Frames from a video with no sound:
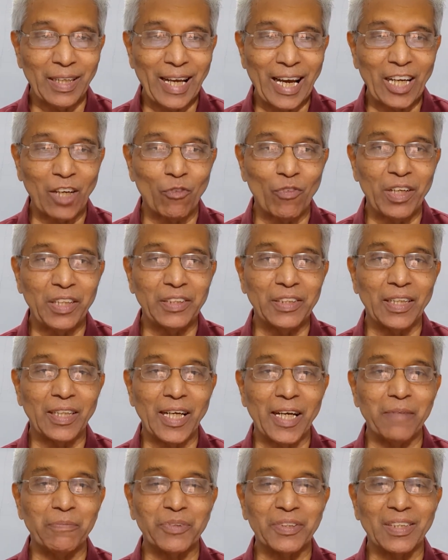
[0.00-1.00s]
Language and
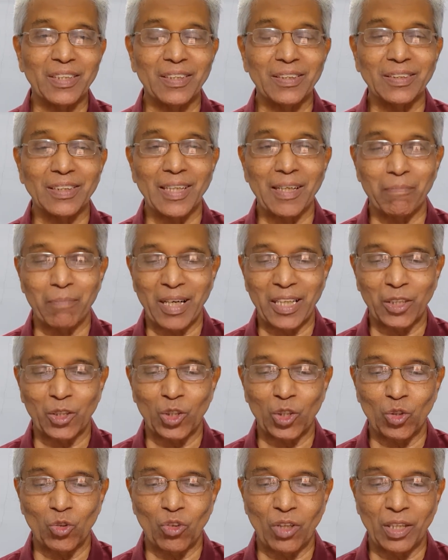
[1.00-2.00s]
Life Skills. I am
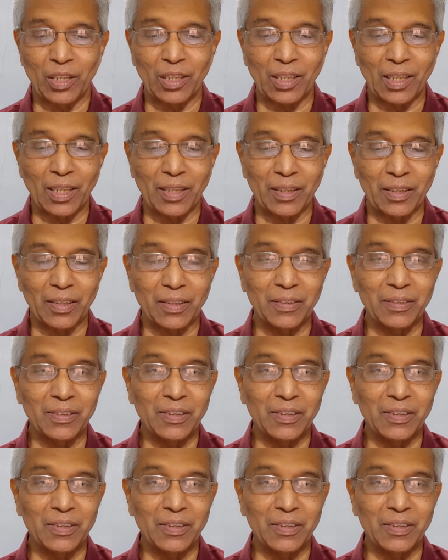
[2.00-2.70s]
Matthew Vandikanil.